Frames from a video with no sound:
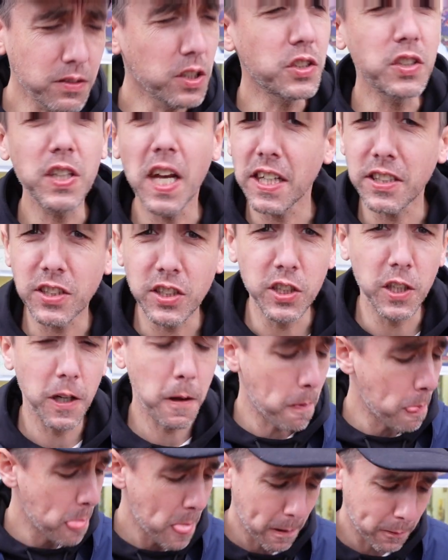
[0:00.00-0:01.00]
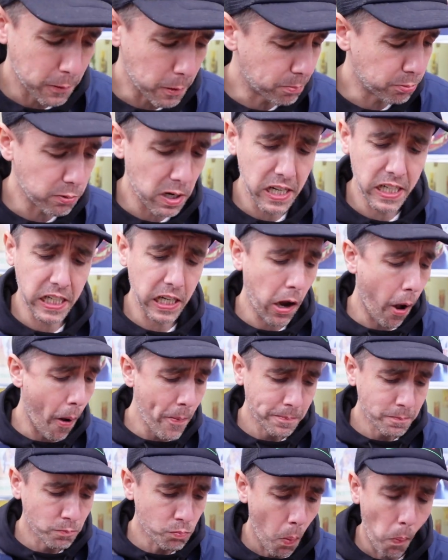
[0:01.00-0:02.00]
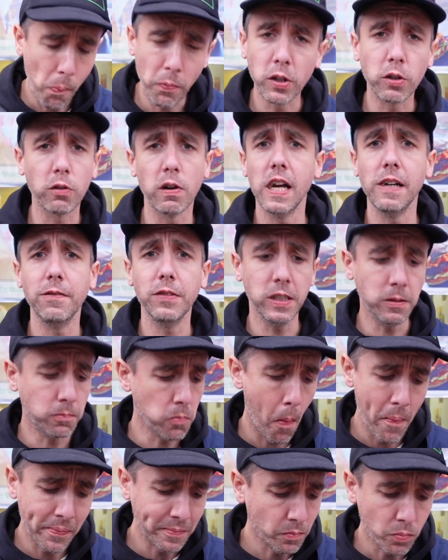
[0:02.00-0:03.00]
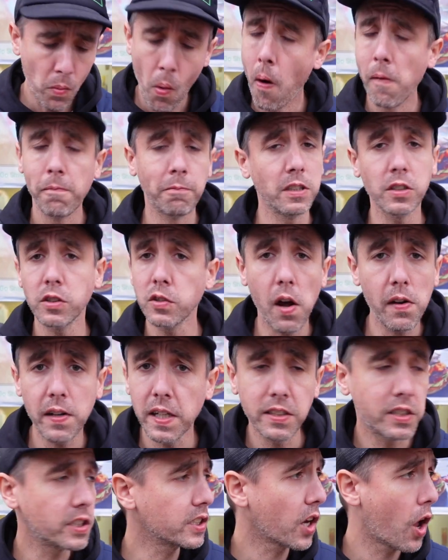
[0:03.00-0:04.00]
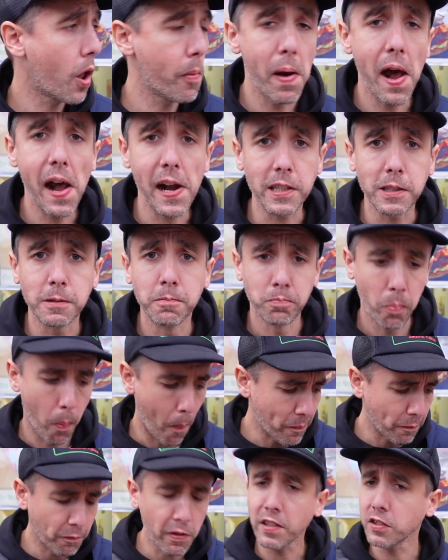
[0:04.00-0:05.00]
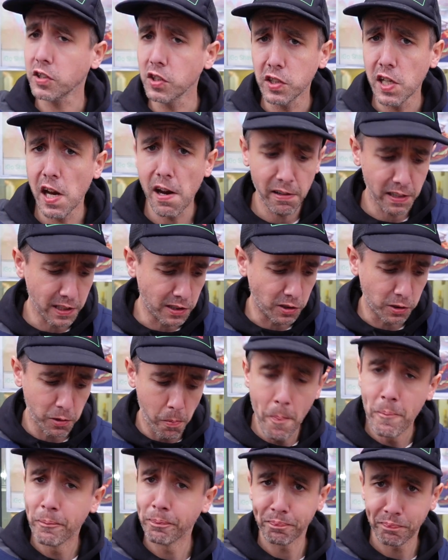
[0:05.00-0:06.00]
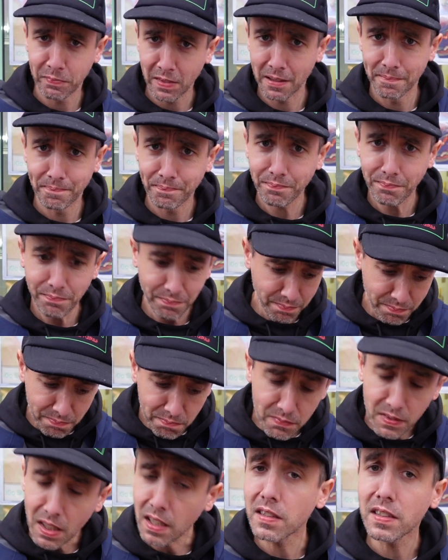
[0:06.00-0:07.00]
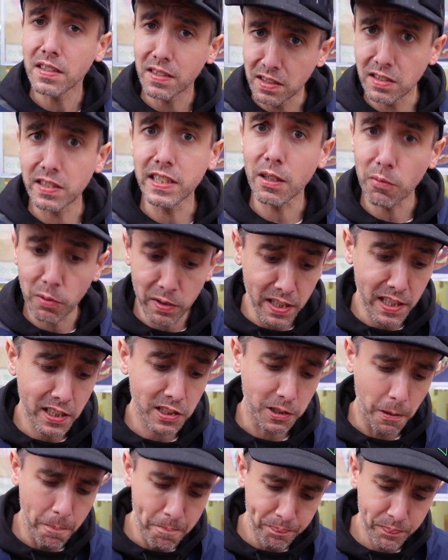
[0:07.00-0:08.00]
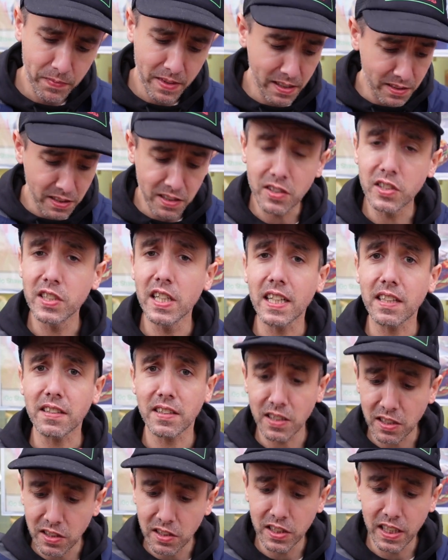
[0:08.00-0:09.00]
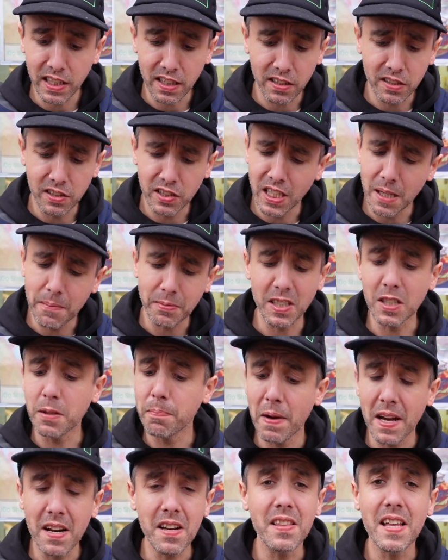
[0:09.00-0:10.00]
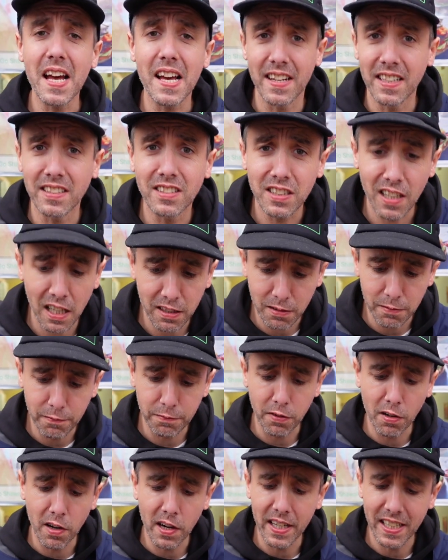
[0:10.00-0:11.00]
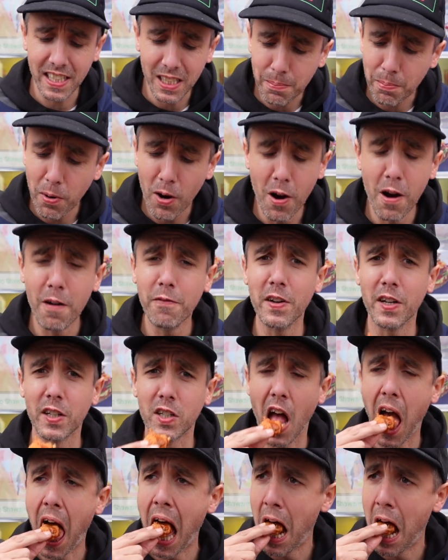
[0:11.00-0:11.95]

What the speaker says: The texture, the breading, the gravy. There's no need to go back. Flexitarians, stick with this. This is chicken and chips. It's better than, it's southern fried, it's perfect.